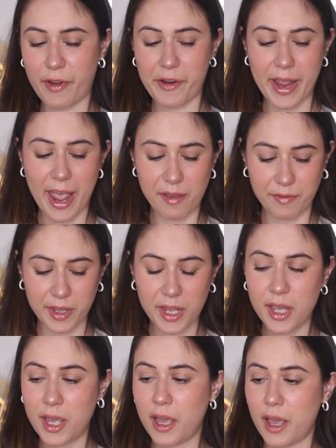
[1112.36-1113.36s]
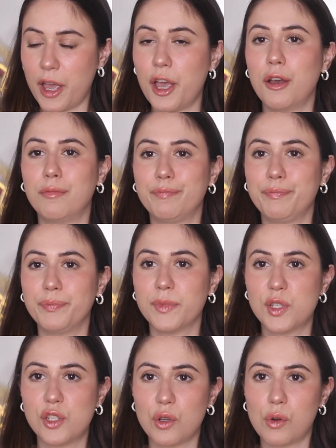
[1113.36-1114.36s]
very heavy.
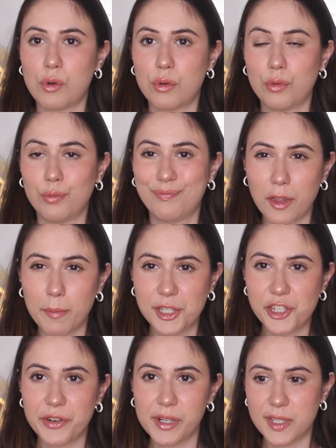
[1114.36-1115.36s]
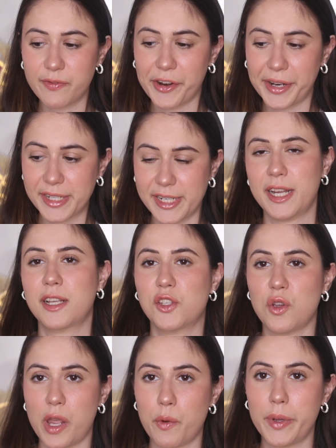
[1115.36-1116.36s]
So the material is very thick,
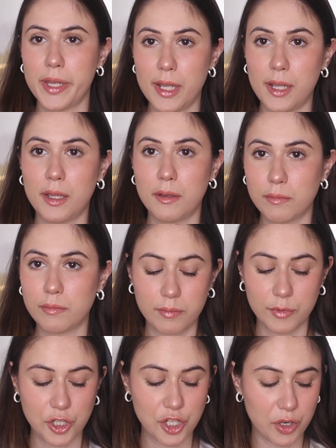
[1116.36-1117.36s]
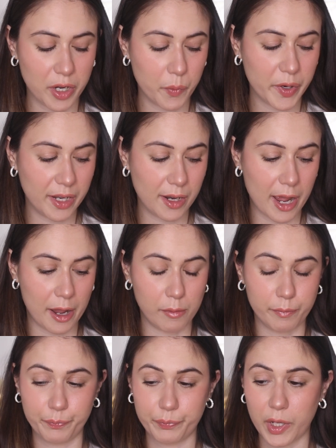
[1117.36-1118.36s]
so it will, you
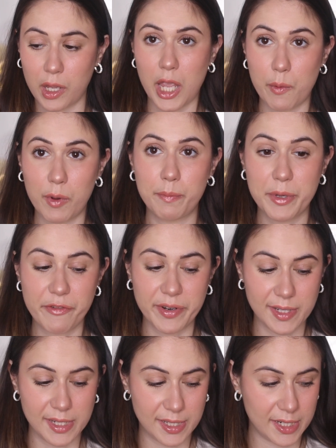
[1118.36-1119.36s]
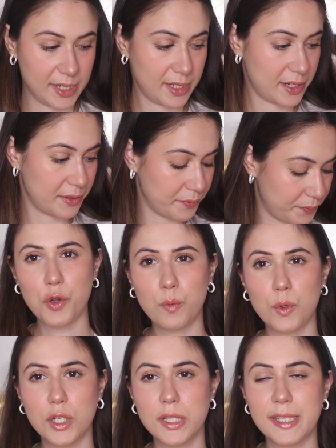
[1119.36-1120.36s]
know, it will be resistant.
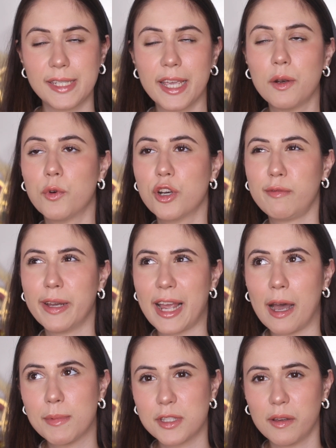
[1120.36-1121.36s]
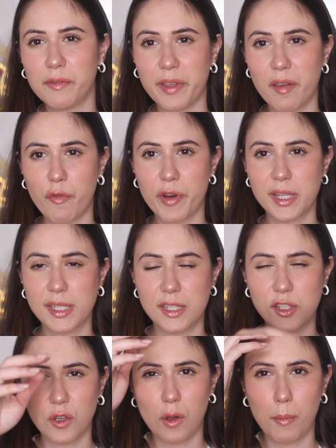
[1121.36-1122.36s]
Once in one of my Amazon favorites,
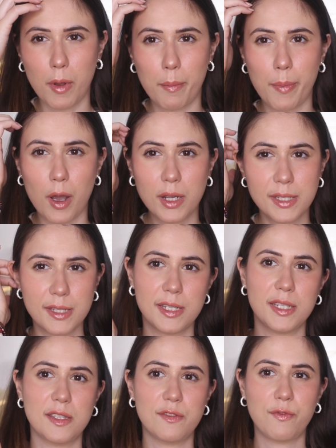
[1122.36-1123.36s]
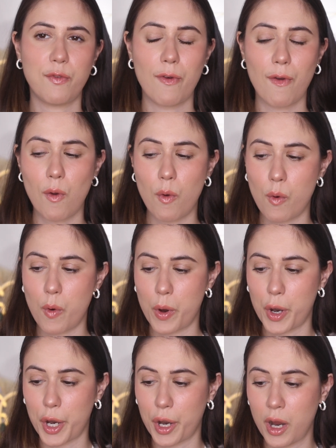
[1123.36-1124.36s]
some boxes
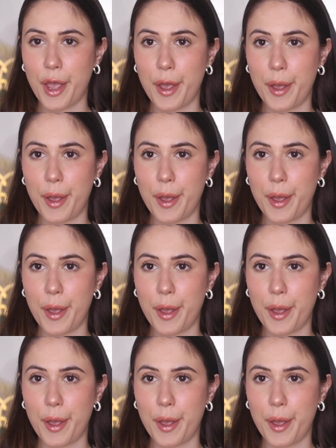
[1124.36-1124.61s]
for